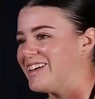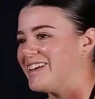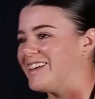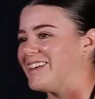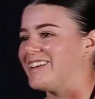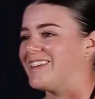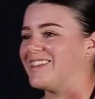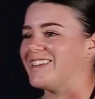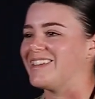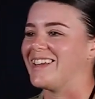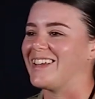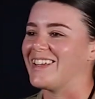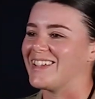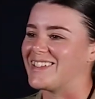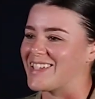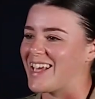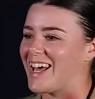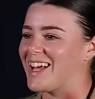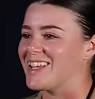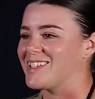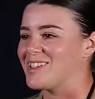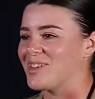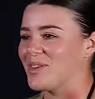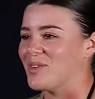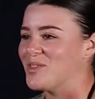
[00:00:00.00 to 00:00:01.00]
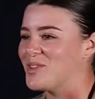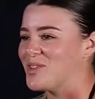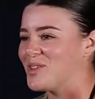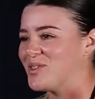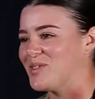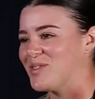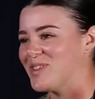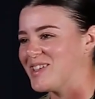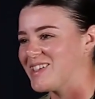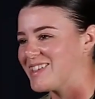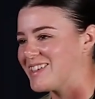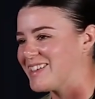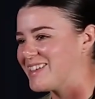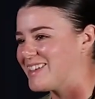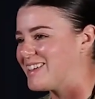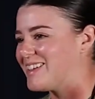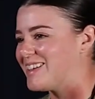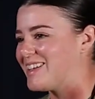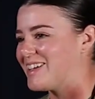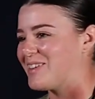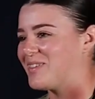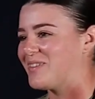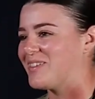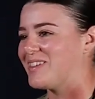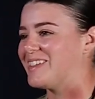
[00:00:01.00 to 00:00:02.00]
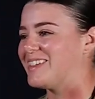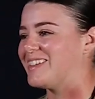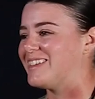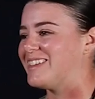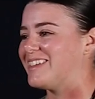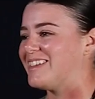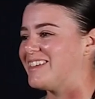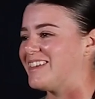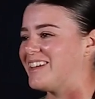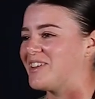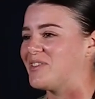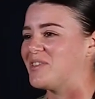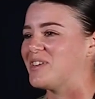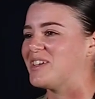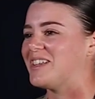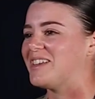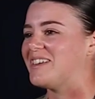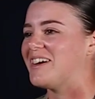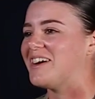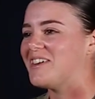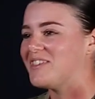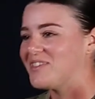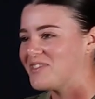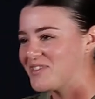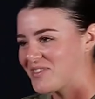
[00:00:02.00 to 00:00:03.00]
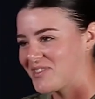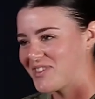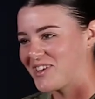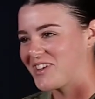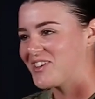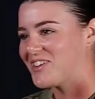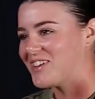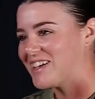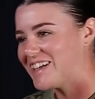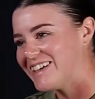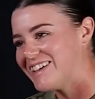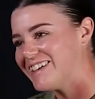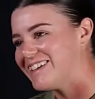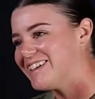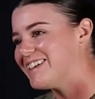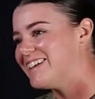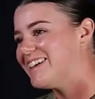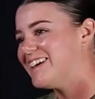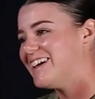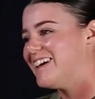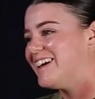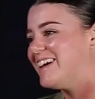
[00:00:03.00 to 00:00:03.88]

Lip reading: and so that soju is the liquid love of Korea.